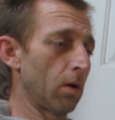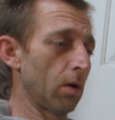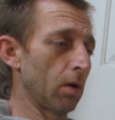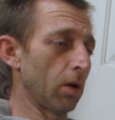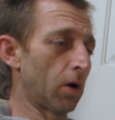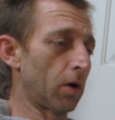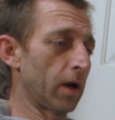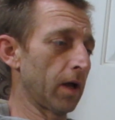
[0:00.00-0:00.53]

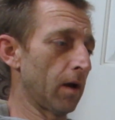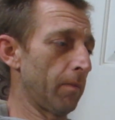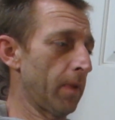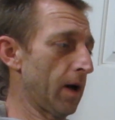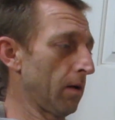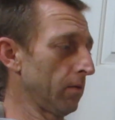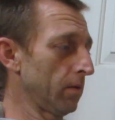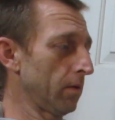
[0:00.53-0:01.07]
learning
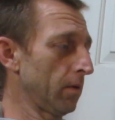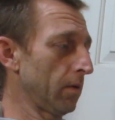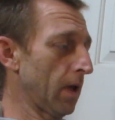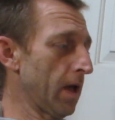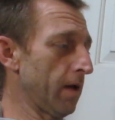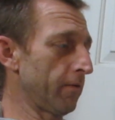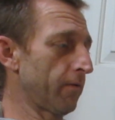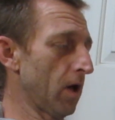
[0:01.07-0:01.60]
about
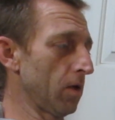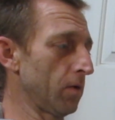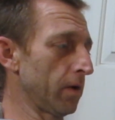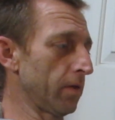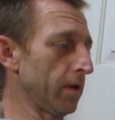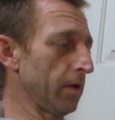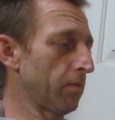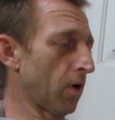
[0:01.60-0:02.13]
and following
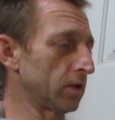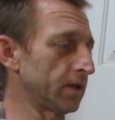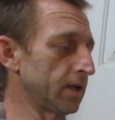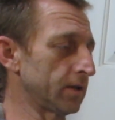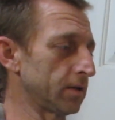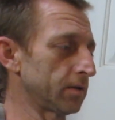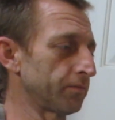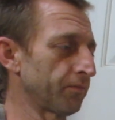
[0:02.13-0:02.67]
the
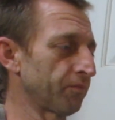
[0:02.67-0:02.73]
processes